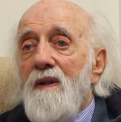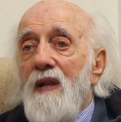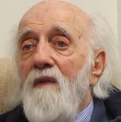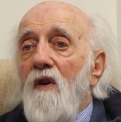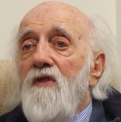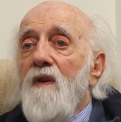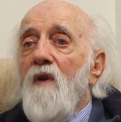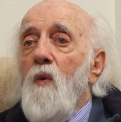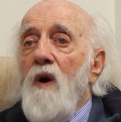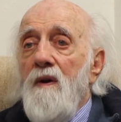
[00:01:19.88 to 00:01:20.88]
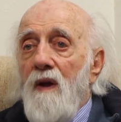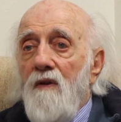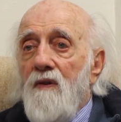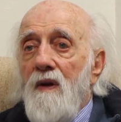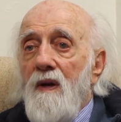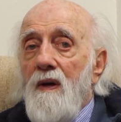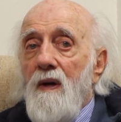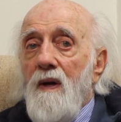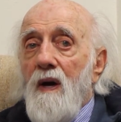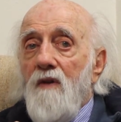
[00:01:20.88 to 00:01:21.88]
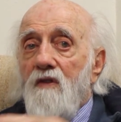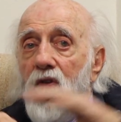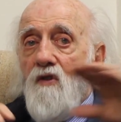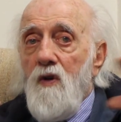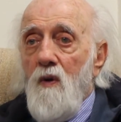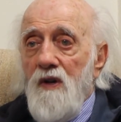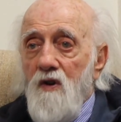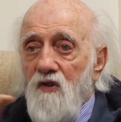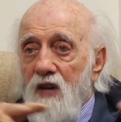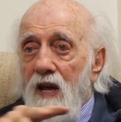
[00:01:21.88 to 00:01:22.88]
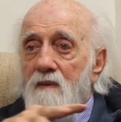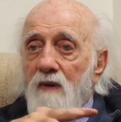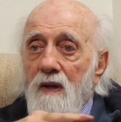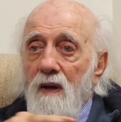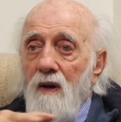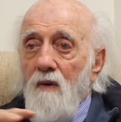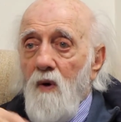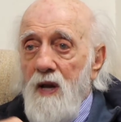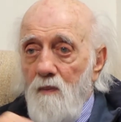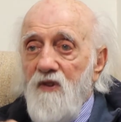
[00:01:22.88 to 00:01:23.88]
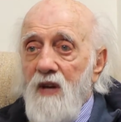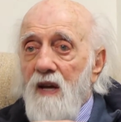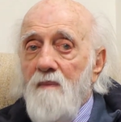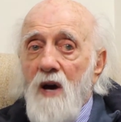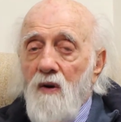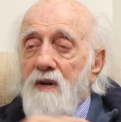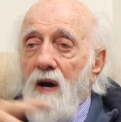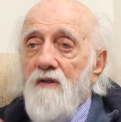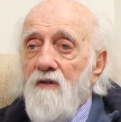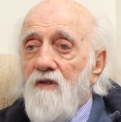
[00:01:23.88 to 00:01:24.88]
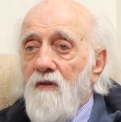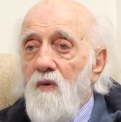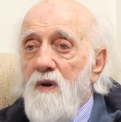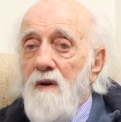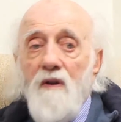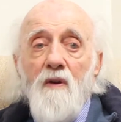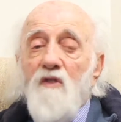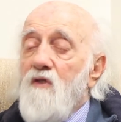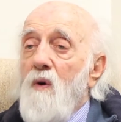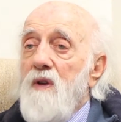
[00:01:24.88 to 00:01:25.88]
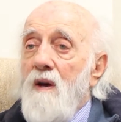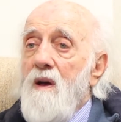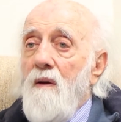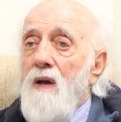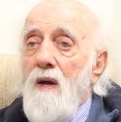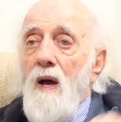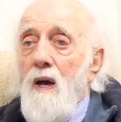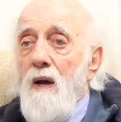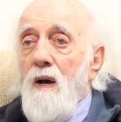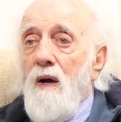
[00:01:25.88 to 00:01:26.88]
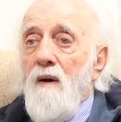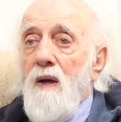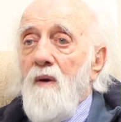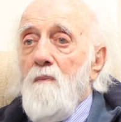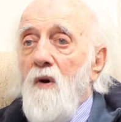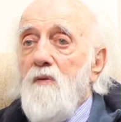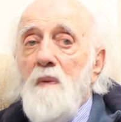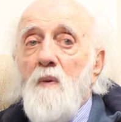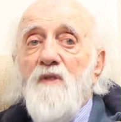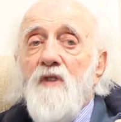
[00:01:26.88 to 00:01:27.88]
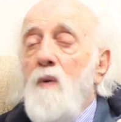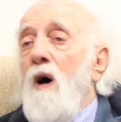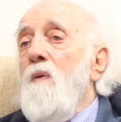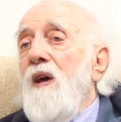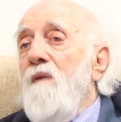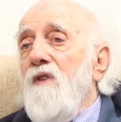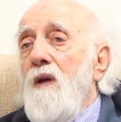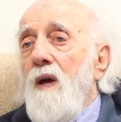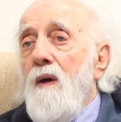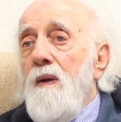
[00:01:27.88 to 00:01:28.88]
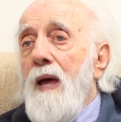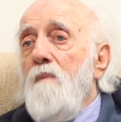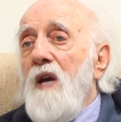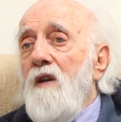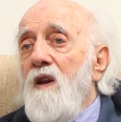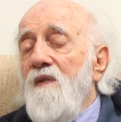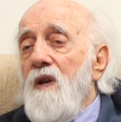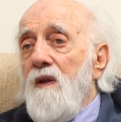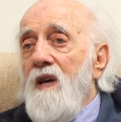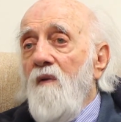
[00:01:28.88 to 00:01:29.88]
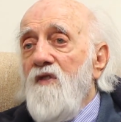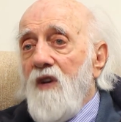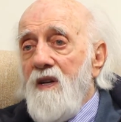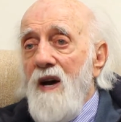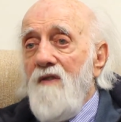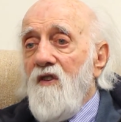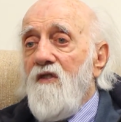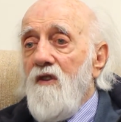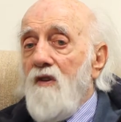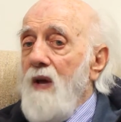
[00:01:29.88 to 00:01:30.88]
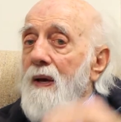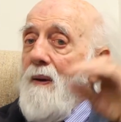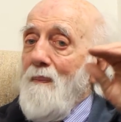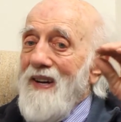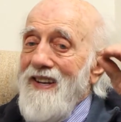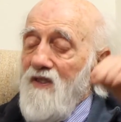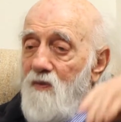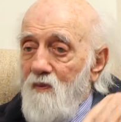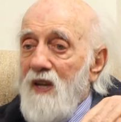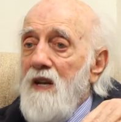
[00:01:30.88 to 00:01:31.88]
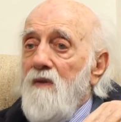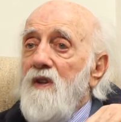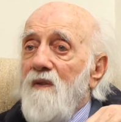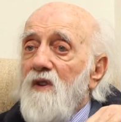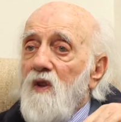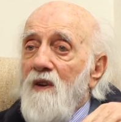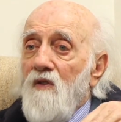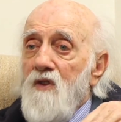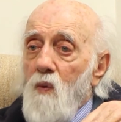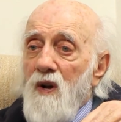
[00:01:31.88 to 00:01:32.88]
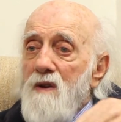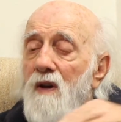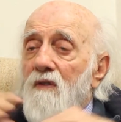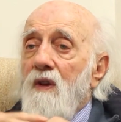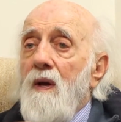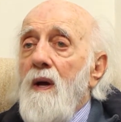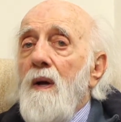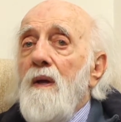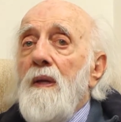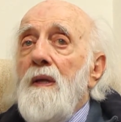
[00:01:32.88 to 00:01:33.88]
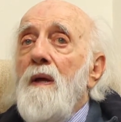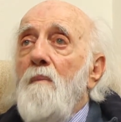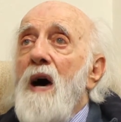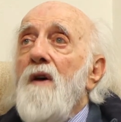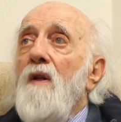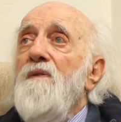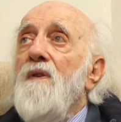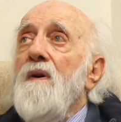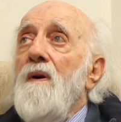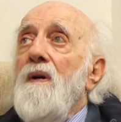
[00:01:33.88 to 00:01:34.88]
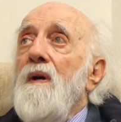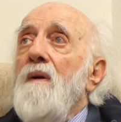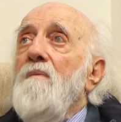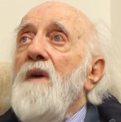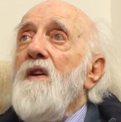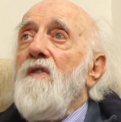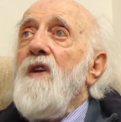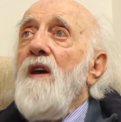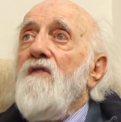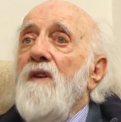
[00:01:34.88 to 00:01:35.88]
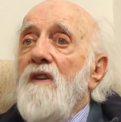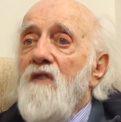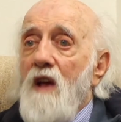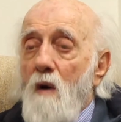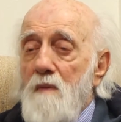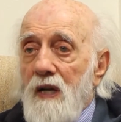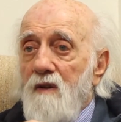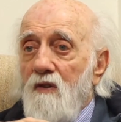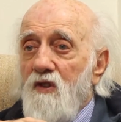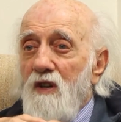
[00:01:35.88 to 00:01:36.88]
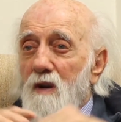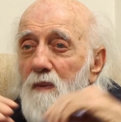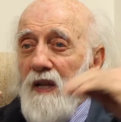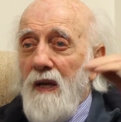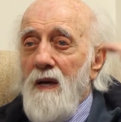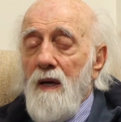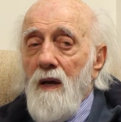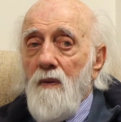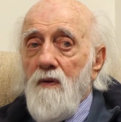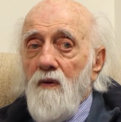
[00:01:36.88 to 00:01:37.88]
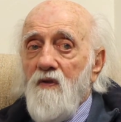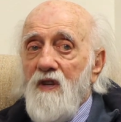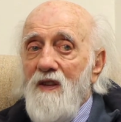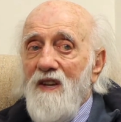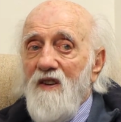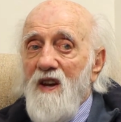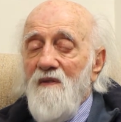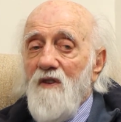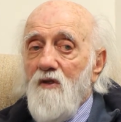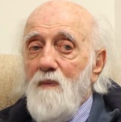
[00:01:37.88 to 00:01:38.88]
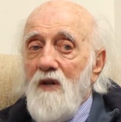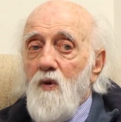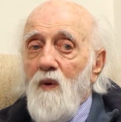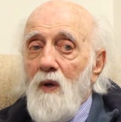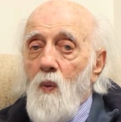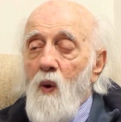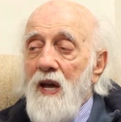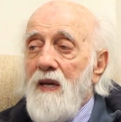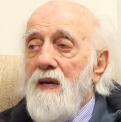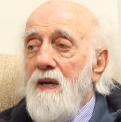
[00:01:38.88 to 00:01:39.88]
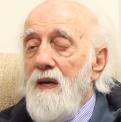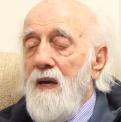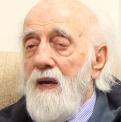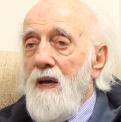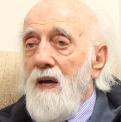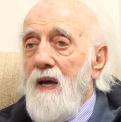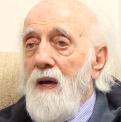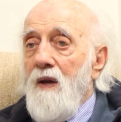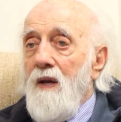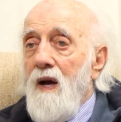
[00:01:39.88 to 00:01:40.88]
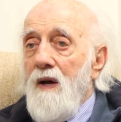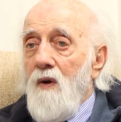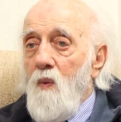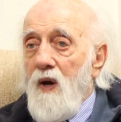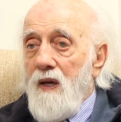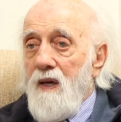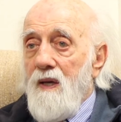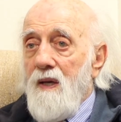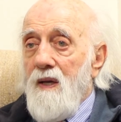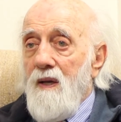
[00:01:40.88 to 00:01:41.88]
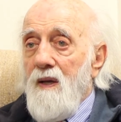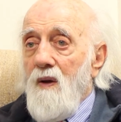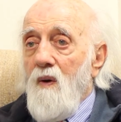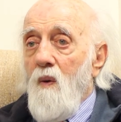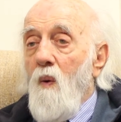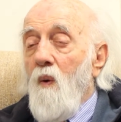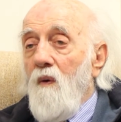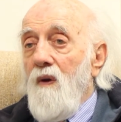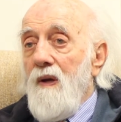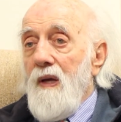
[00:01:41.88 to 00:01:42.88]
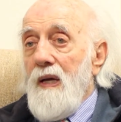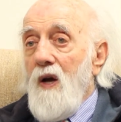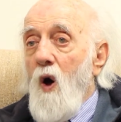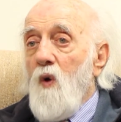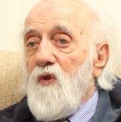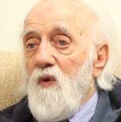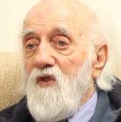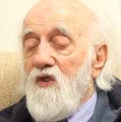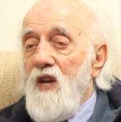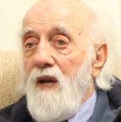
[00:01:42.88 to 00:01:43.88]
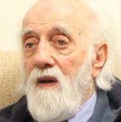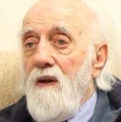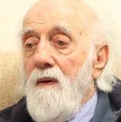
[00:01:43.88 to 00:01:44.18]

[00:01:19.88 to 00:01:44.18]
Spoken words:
levels of awareness. I said, so you understand what I'm saying about conscious and awareness? He said, oh yeah. Most people say, well, we have that many different levels of consciousness, but it's many different levels of awareness. The model for meditation has helped me considerably to see the difference between wake and unawake, or altered state.